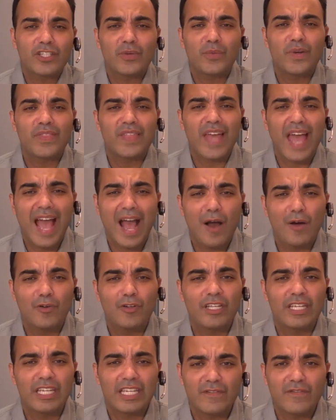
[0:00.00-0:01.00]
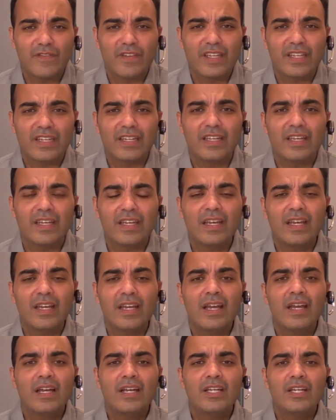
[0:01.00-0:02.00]
without even
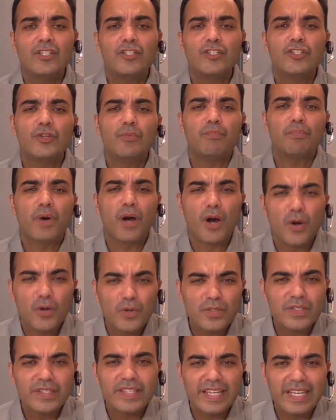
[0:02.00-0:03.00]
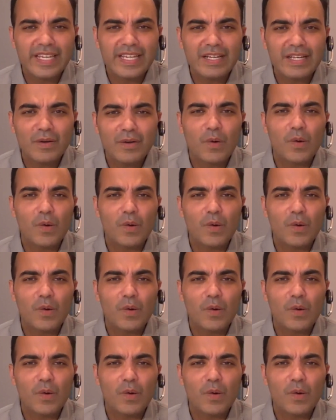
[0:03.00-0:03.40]
deposing